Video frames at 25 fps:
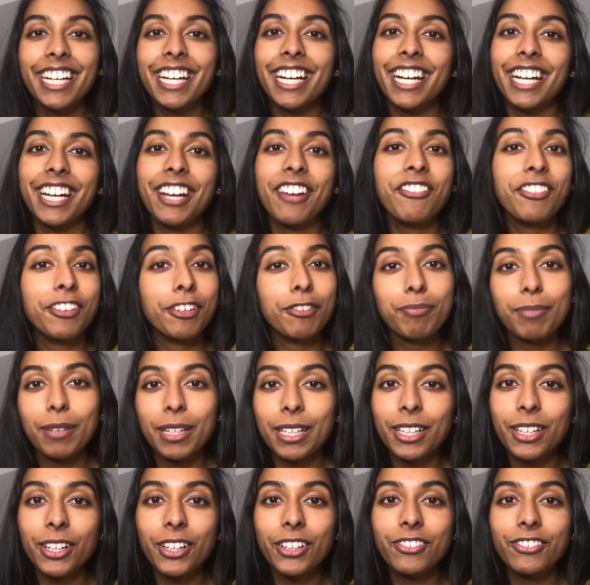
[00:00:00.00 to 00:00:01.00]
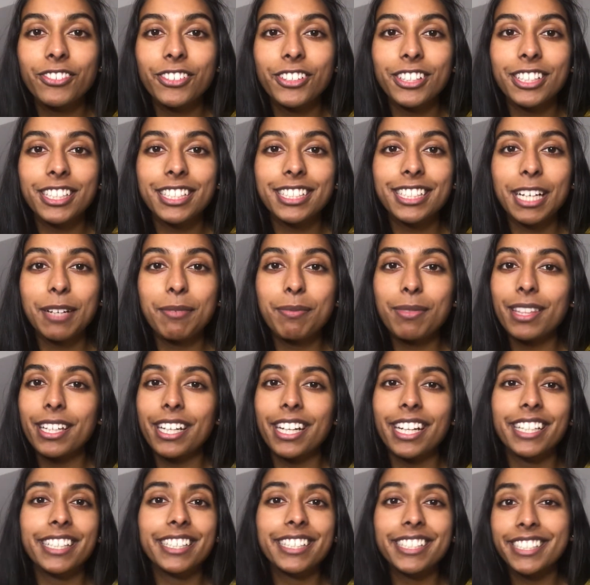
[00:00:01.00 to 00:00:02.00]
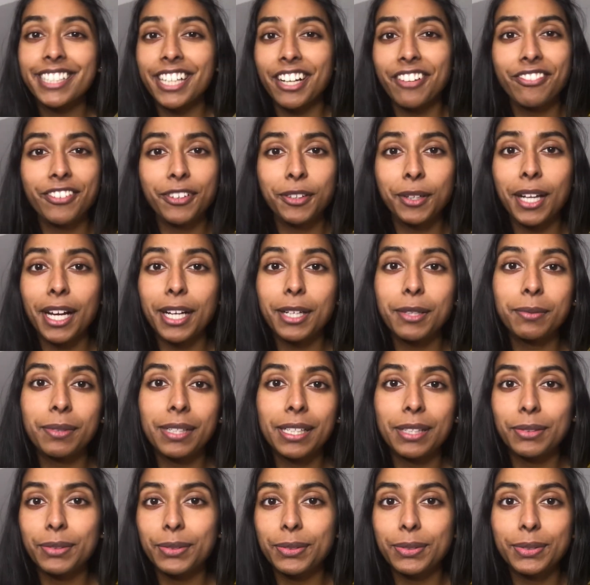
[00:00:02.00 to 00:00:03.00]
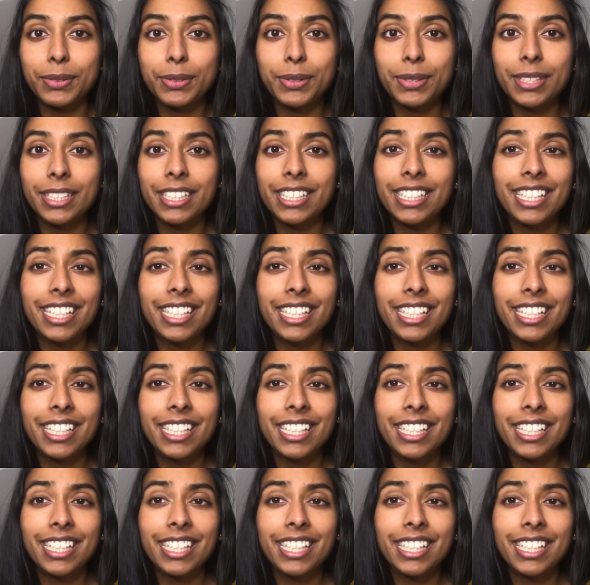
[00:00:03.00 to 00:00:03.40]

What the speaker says: if you've been going through the same thing, because I feel like we all